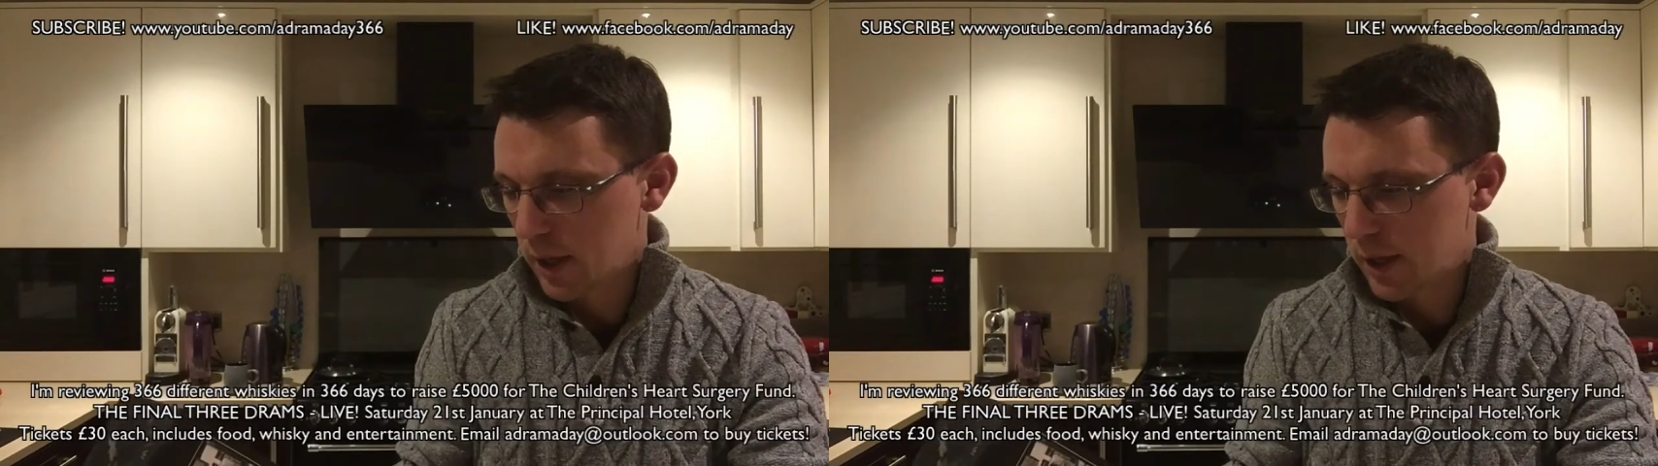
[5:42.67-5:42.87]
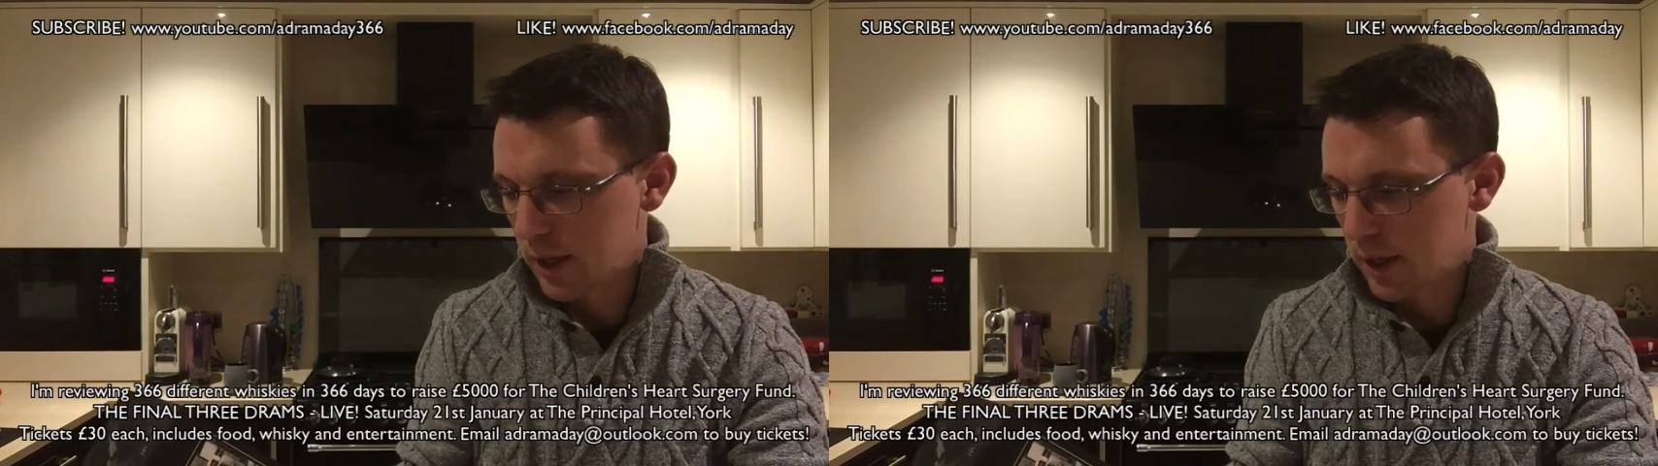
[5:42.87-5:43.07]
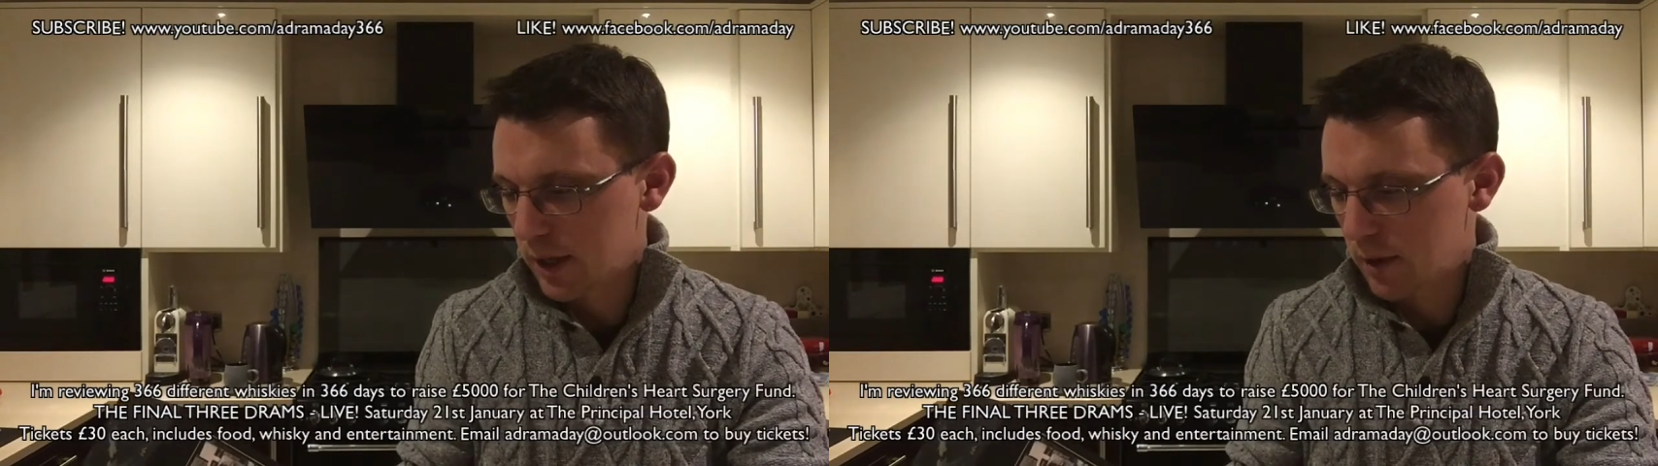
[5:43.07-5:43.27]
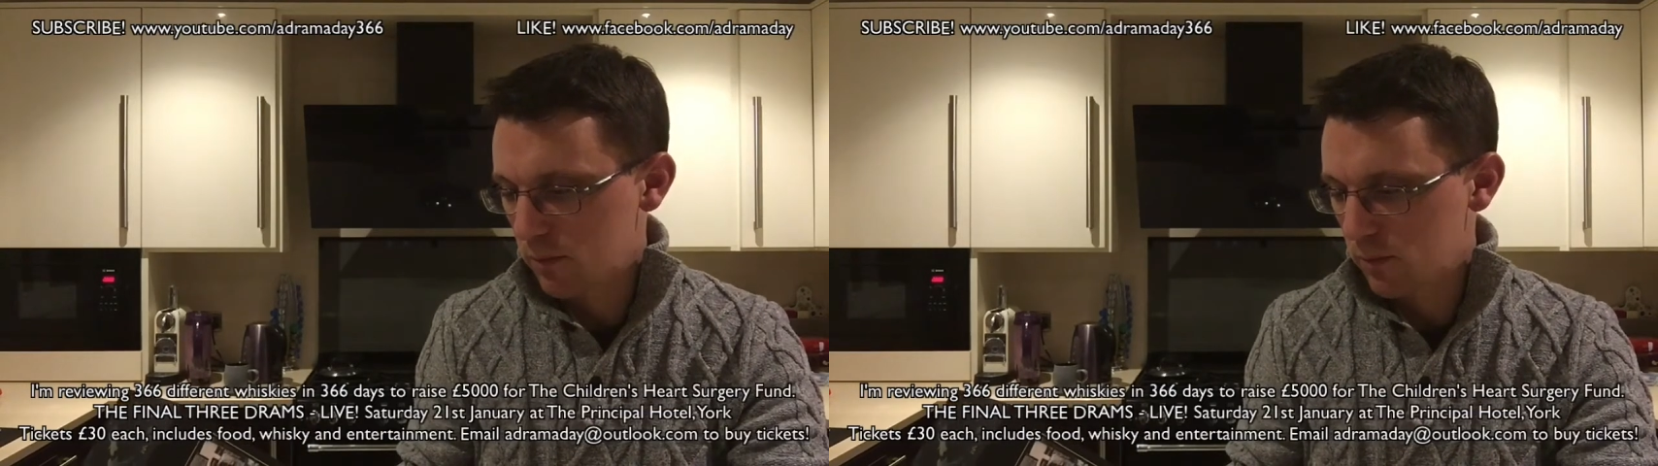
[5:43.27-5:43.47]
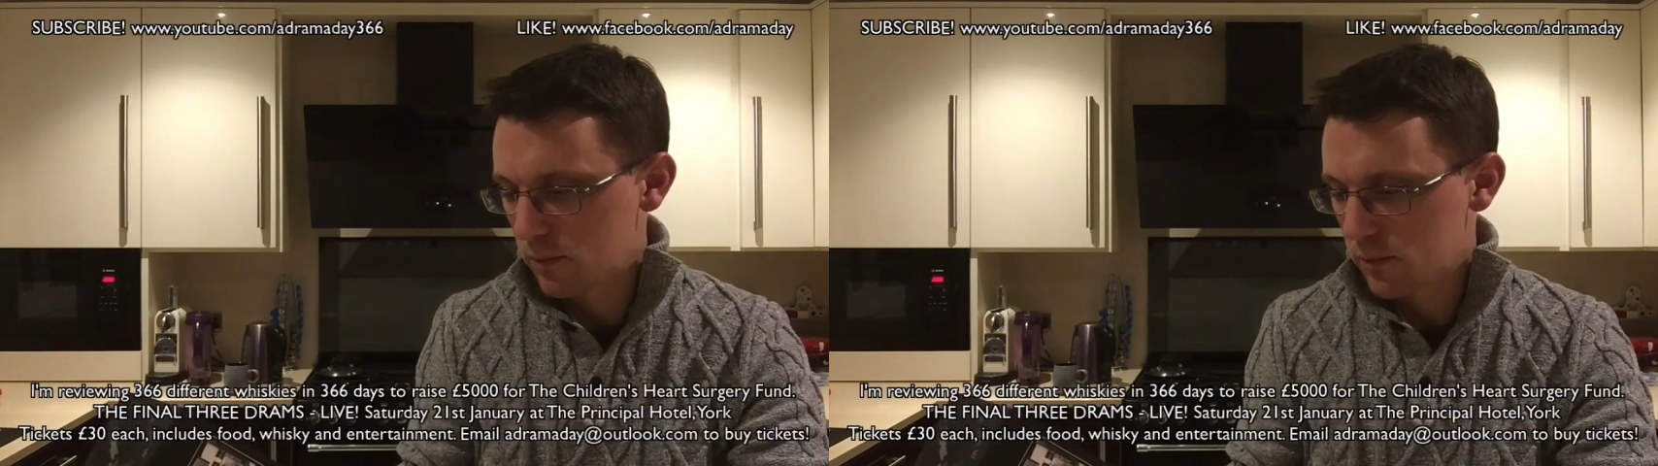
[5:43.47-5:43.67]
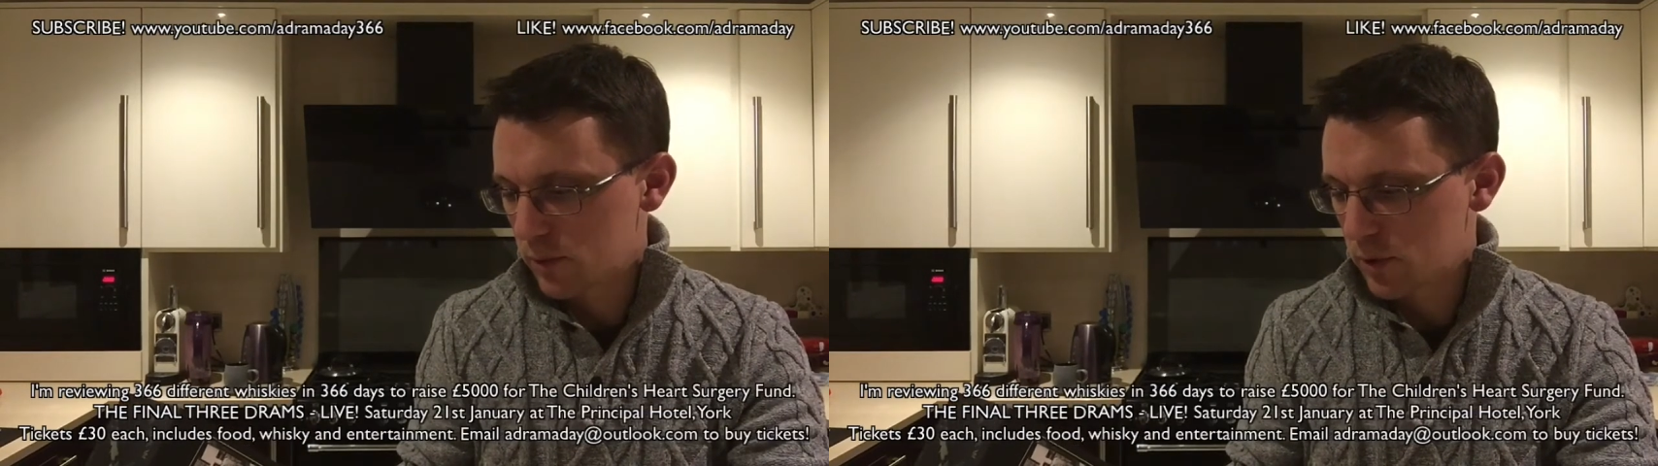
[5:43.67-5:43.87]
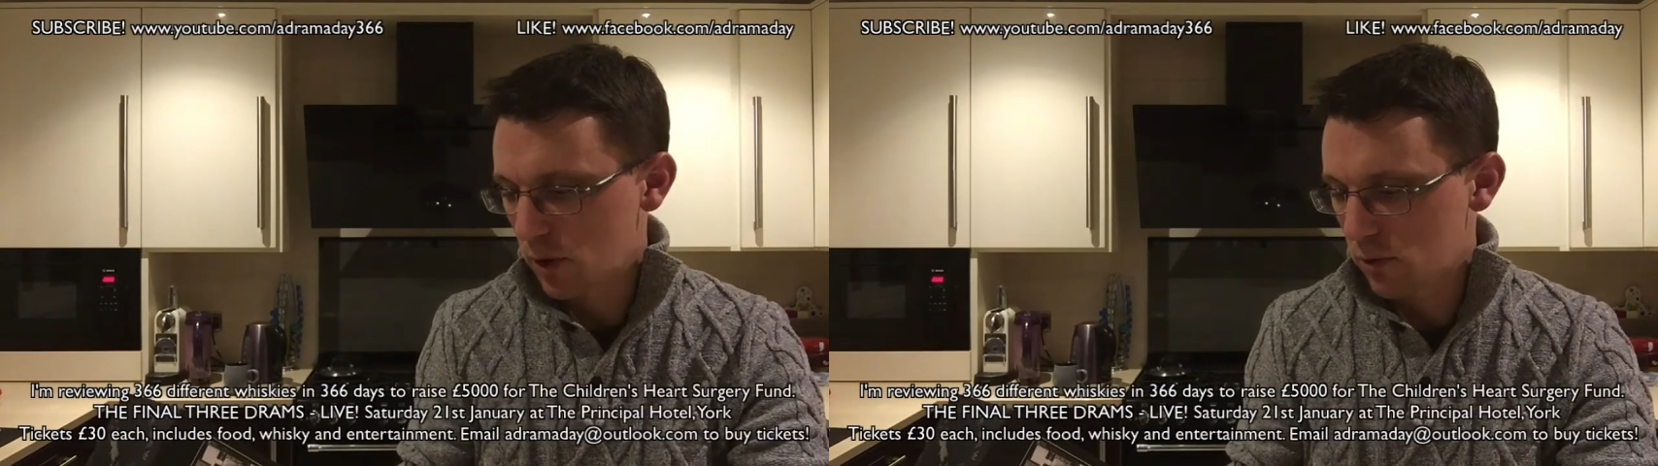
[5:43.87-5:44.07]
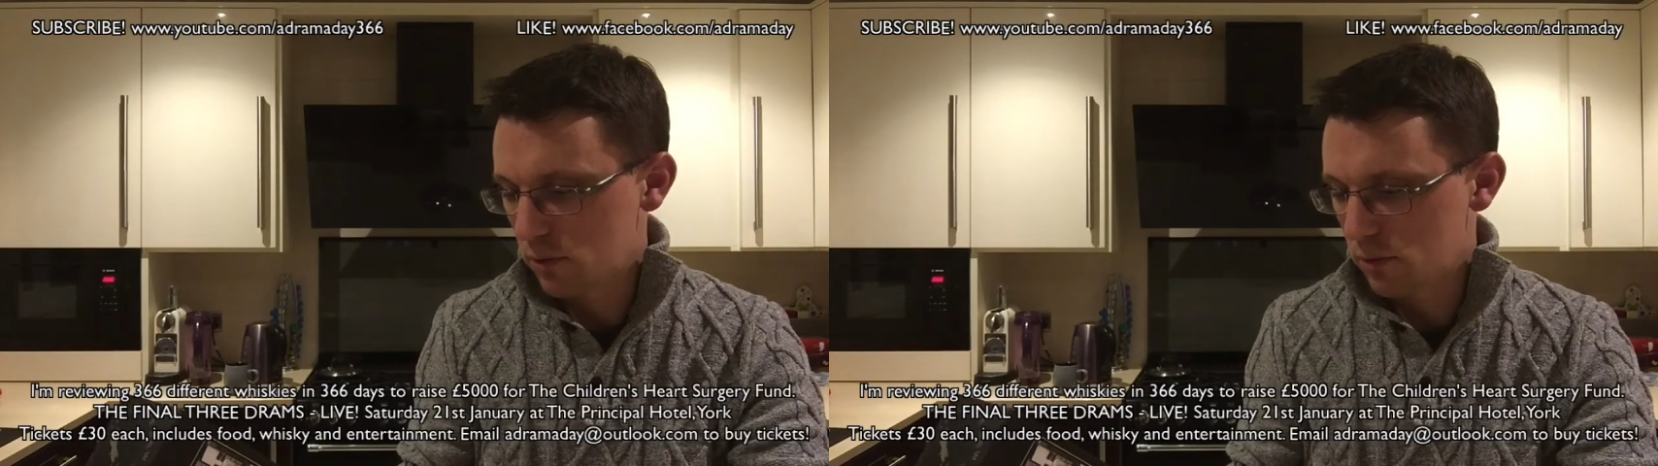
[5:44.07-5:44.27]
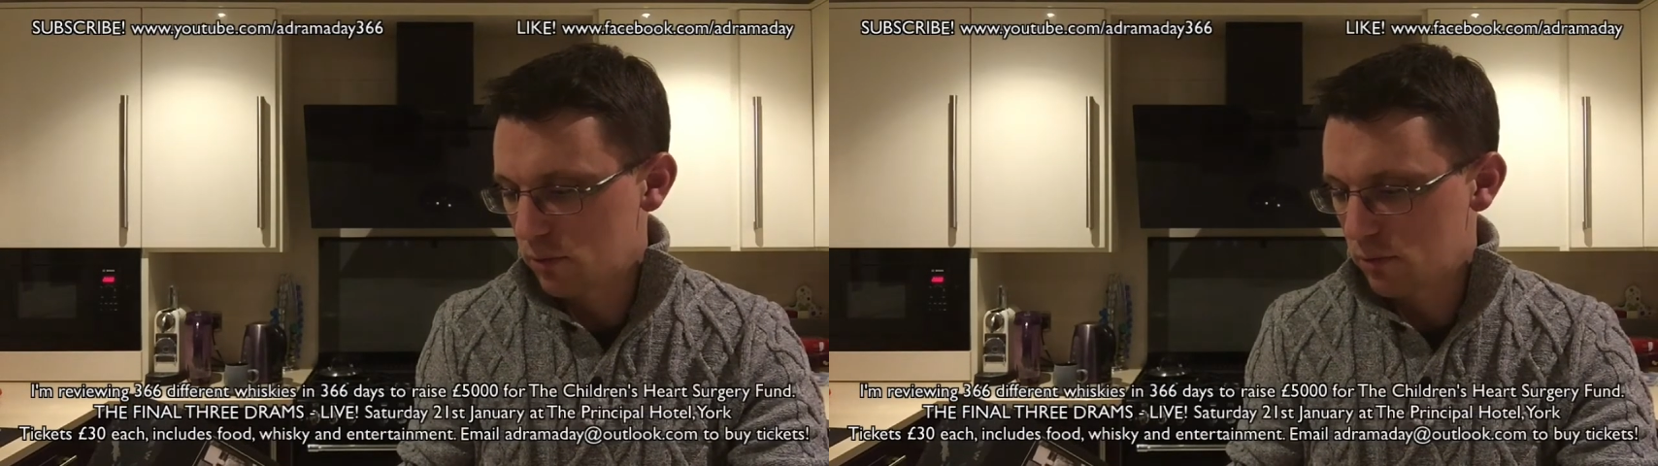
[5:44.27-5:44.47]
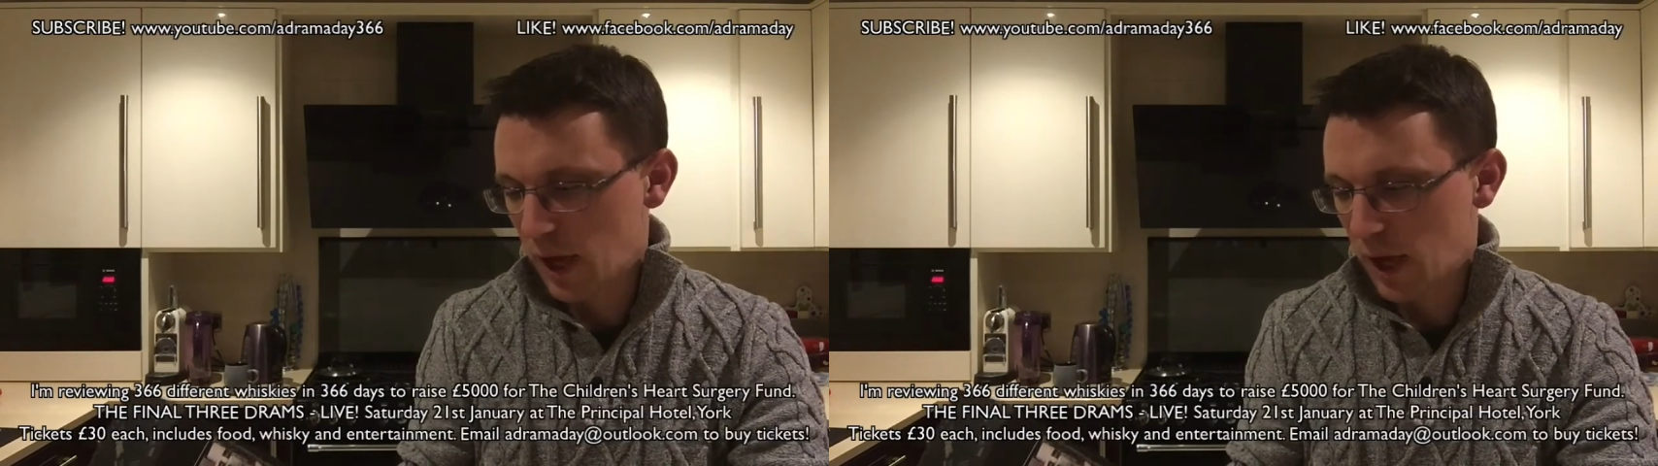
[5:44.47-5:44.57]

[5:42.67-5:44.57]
So,